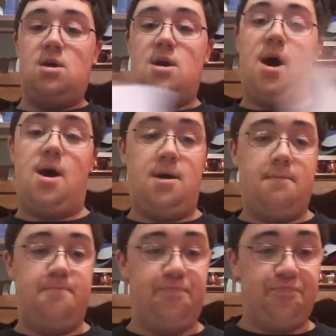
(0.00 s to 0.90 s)

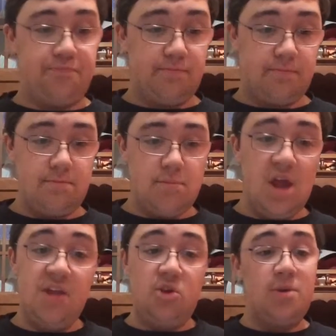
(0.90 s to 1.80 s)
Um,
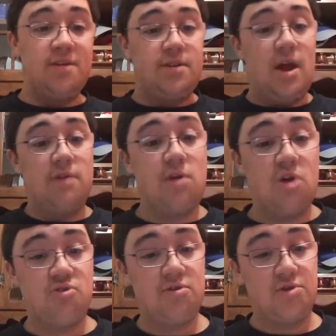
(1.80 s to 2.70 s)
in 2009,
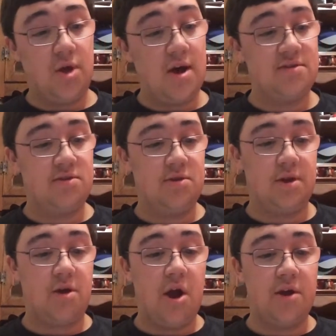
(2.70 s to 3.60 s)
Rodgers lost to the
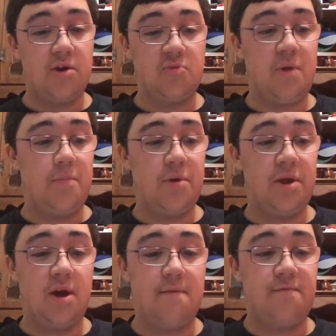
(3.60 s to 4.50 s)
Cardinals by
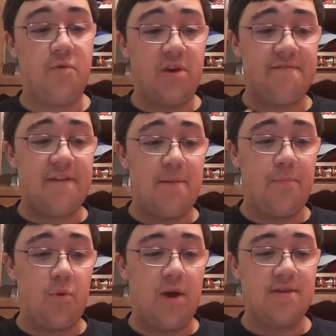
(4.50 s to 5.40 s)
putting up 45
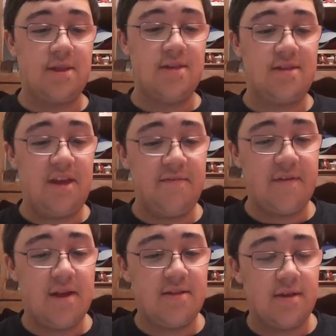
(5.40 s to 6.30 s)
points and his
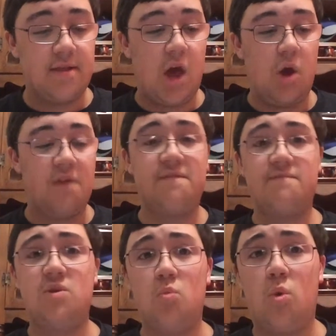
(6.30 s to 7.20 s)
defense allowing
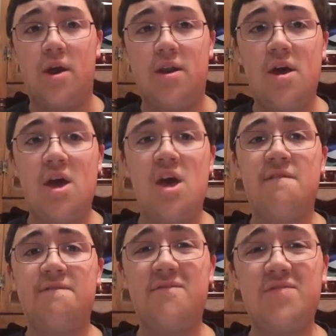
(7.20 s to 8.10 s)
51.
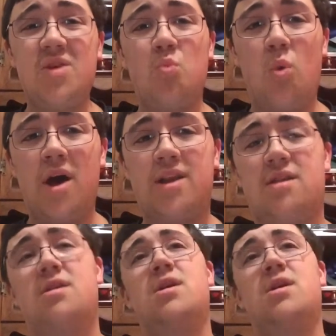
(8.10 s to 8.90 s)
51